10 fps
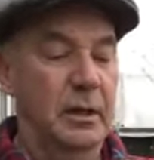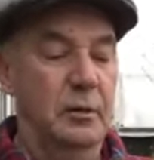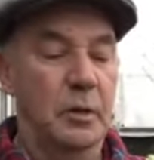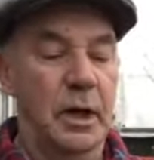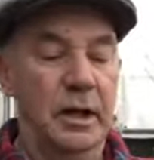
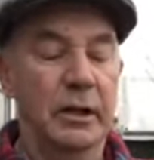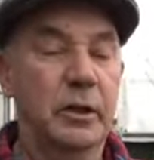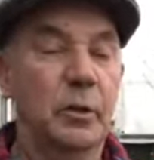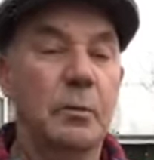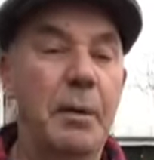What I like to
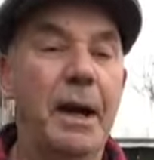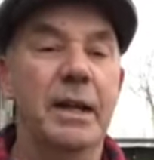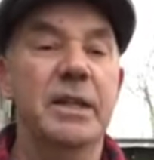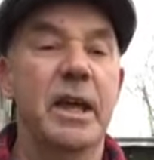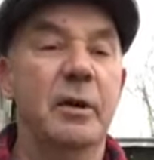do at the back end
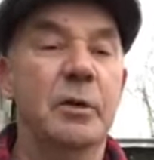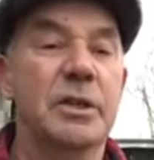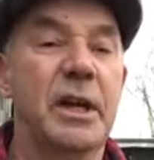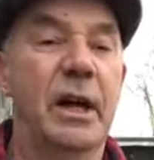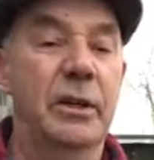of the year when it's
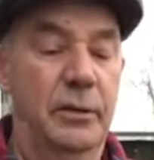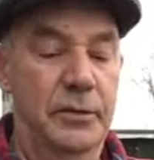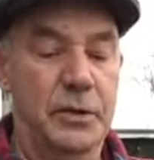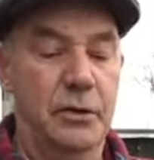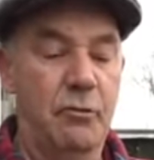dying off
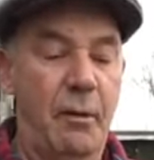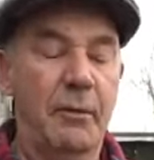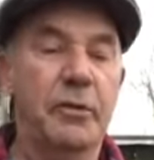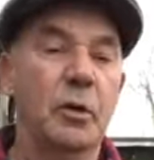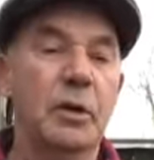is to wrap a
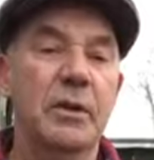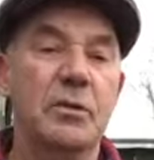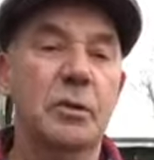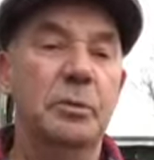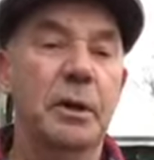few leaves
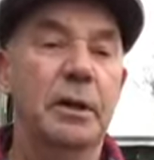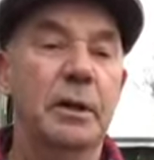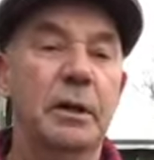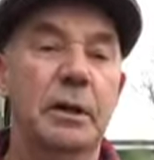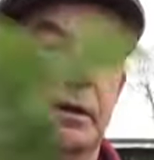up
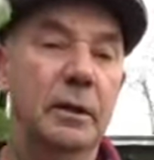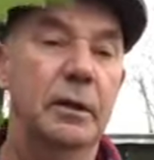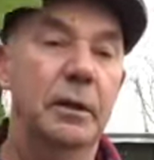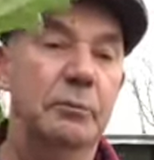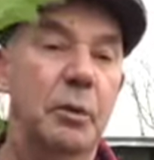
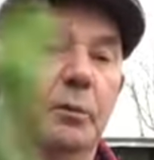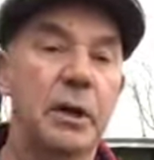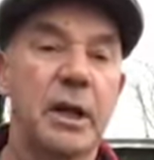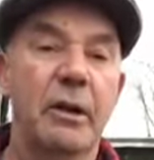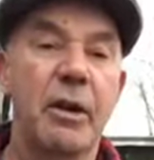and put them in a
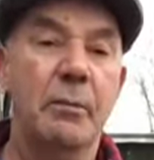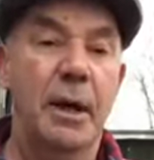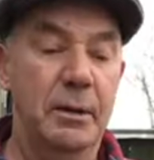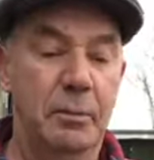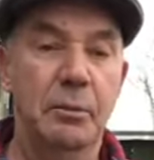carrier
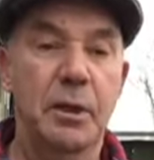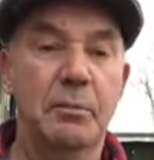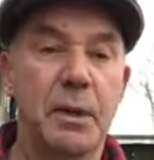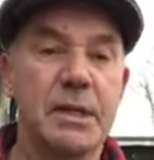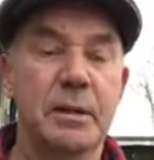bag, put them in a
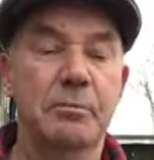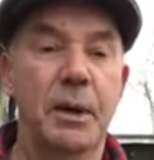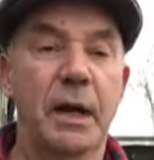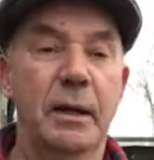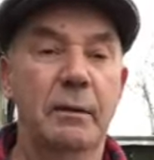plastic
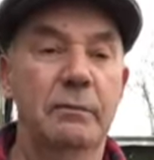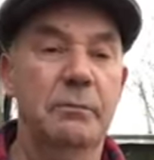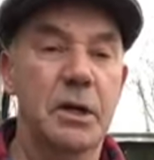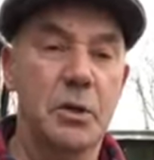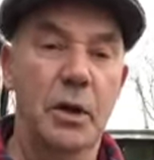bag,
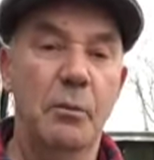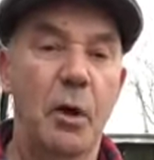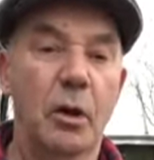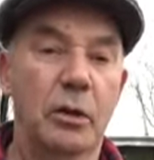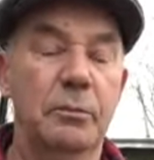make sure you
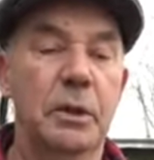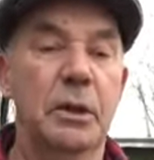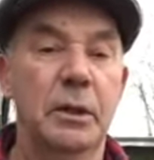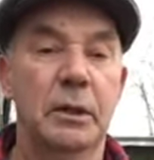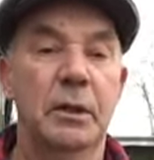mark them
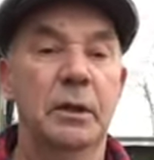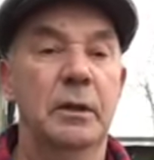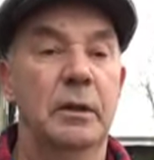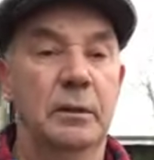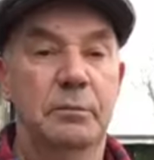
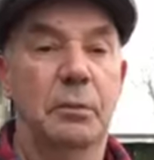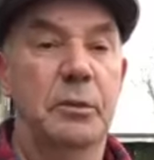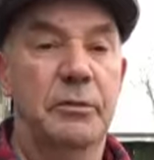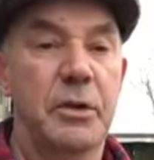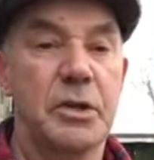and put them in
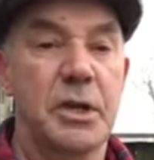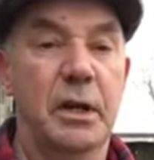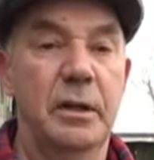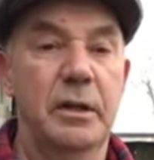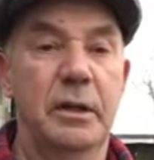the freezer.
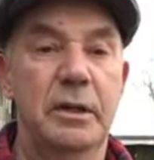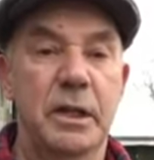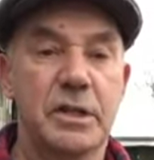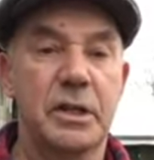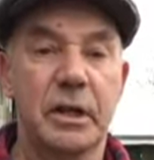and you
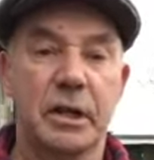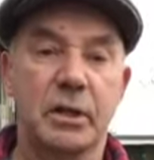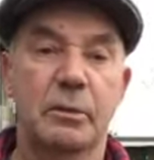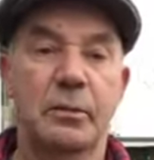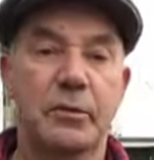can still get a
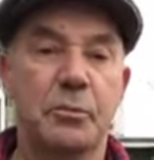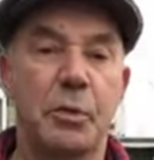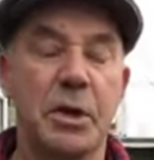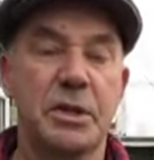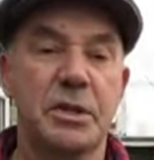couple of
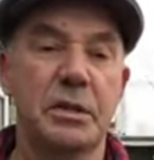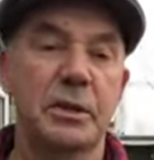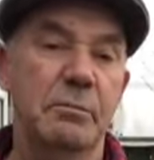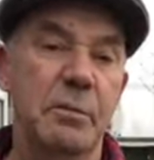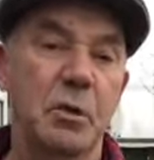sprays
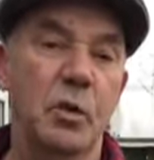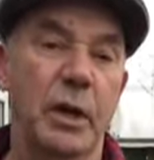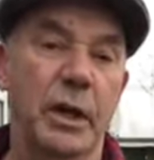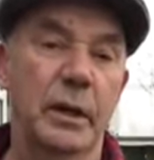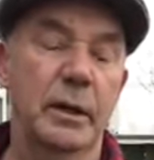in midwinter.